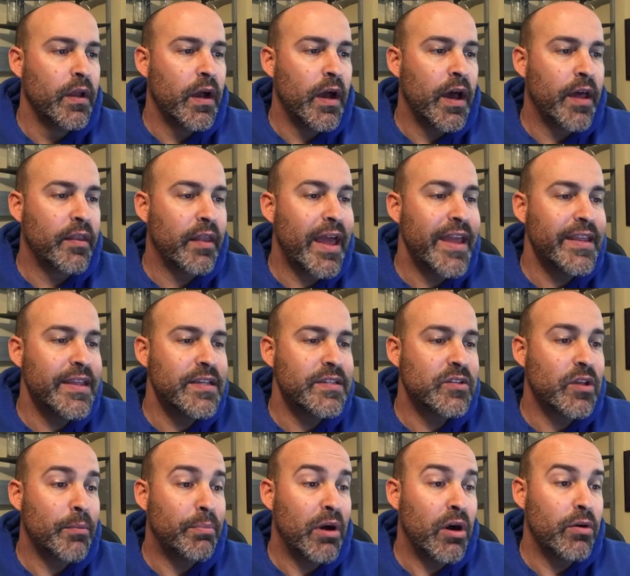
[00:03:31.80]
Unlike his
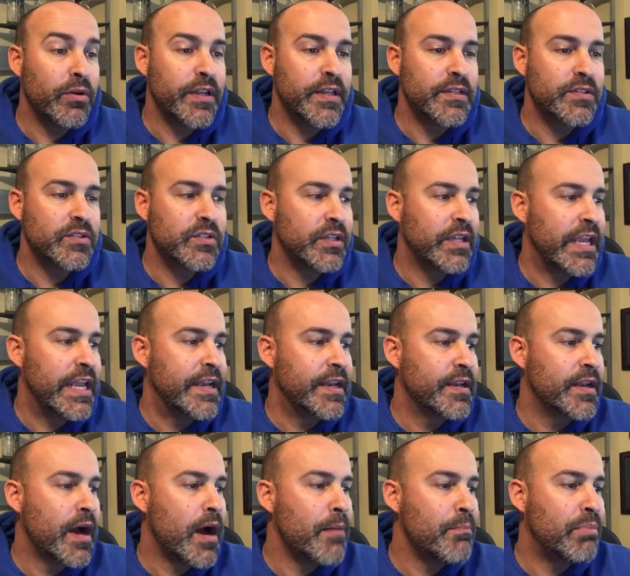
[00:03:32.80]
opponents, he did
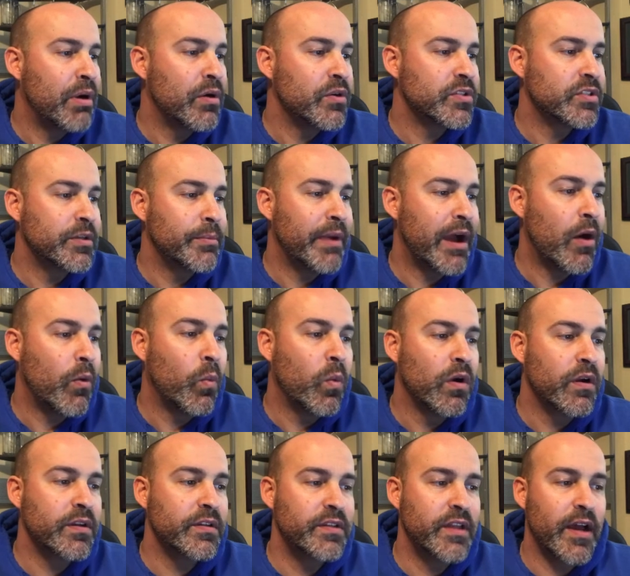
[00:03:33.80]
not boast about
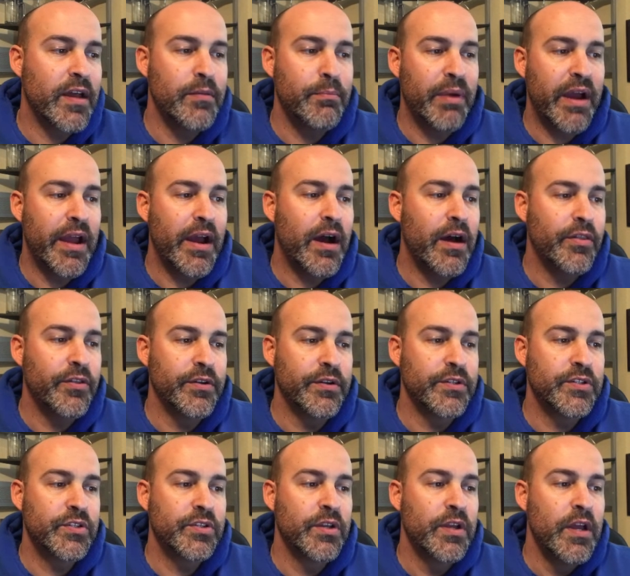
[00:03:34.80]
work done by
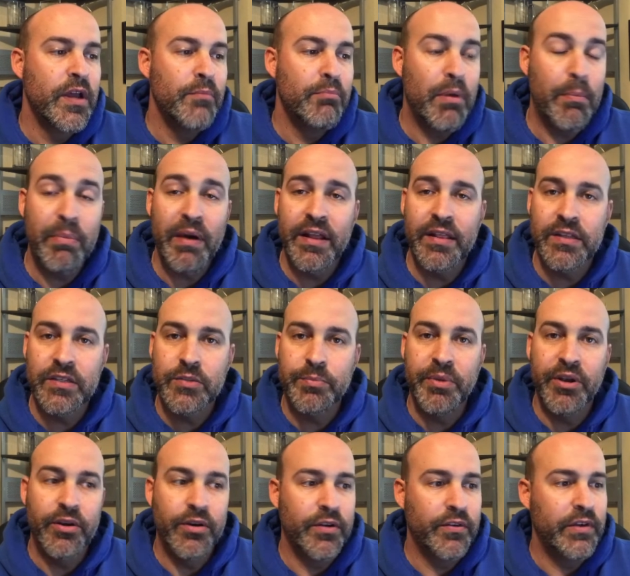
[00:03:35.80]
others, but by the
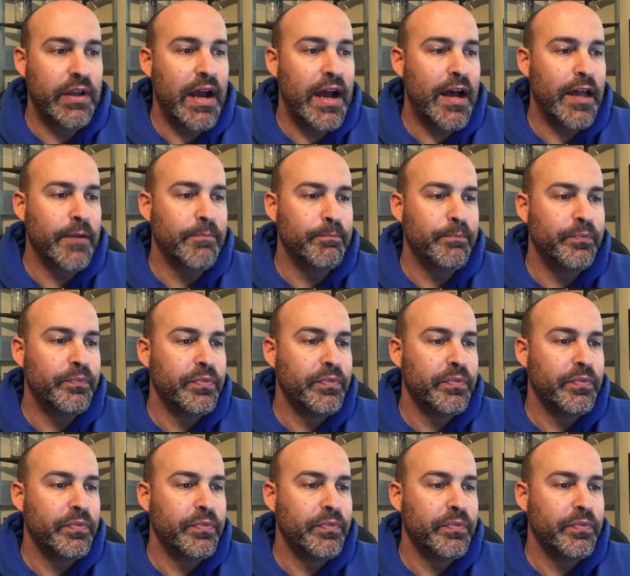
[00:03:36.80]
Spirit of God.